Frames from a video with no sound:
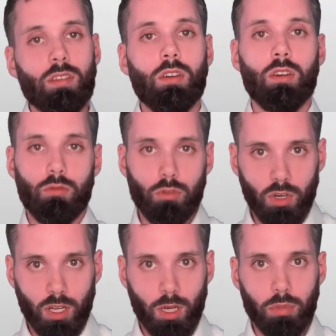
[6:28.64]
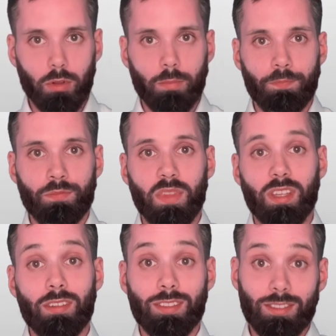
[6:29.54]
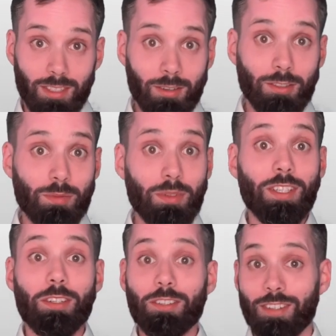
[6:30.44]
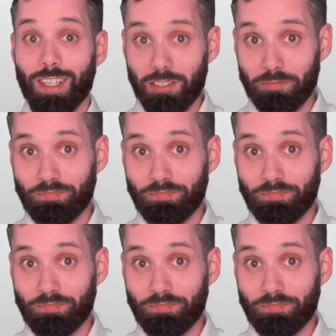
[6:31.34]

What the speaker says: for a couple. Sounds pretty good, right?